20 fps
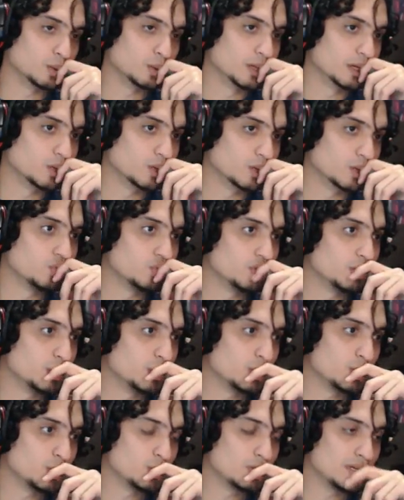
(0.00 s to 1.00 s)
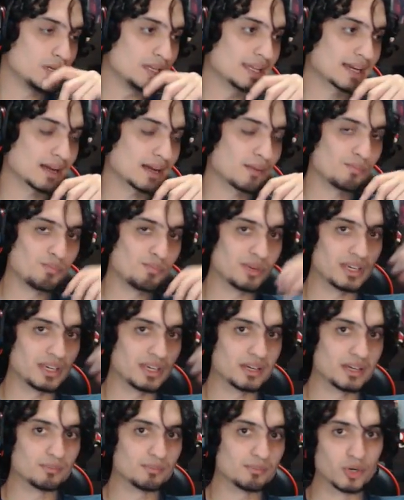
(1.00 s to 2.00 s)
Like, you need, like, a
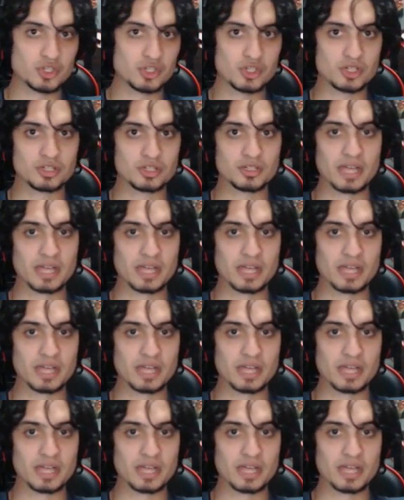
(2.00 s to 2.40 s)
big push.